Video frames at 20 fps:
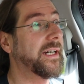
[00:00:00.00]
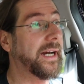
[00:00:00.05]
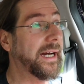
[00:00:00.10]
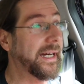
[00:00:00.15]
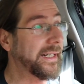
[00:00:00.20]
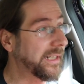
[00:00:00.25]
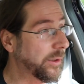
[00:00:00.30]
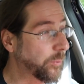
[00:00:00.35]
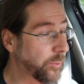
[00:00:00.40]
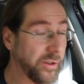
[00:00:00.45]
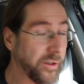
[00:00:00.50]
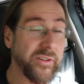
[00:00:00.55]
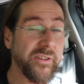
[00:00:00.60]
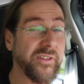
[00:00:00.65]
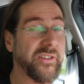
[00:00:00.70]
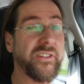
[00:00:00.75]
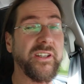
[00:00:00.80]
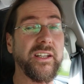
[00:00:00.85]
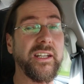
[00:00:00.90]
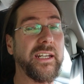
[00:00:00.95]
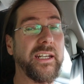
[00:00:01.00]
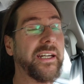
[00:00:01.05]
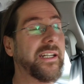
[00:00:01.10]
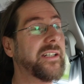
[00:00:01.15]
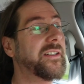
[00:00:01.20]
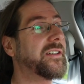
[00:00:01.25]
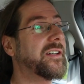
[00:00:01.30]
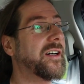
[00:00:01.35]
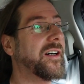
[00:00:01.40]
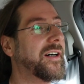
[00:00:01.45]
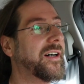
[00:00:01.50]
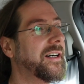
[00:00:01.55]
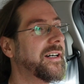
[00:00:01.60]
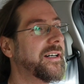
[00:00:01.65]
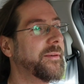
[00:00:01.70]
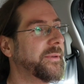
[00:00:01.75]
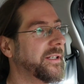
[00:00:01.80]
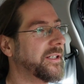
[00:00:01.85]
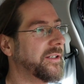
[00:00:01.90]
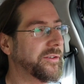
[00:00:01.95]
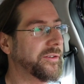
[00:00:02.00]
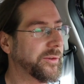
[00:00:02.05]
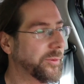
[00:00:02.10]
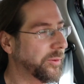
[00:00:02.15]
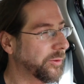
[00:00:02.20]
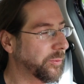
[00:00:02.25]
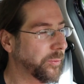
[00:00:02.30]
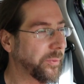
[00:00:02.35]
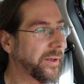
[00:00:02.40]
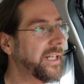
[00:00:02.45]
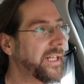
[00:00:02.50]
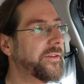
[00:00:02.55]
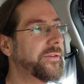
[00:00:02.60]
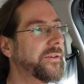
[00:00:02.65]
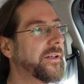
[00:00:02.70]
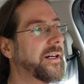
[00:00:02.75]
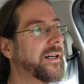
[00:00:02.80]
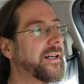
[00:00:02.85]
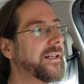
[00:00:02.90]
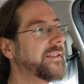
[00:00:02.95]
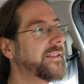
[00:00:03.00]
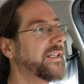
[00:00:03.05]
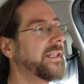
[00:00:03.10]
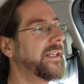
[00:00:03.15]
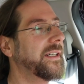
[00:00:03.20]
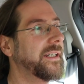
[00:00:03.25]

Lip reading: and I wasn't sitting in the car because it was way too hard.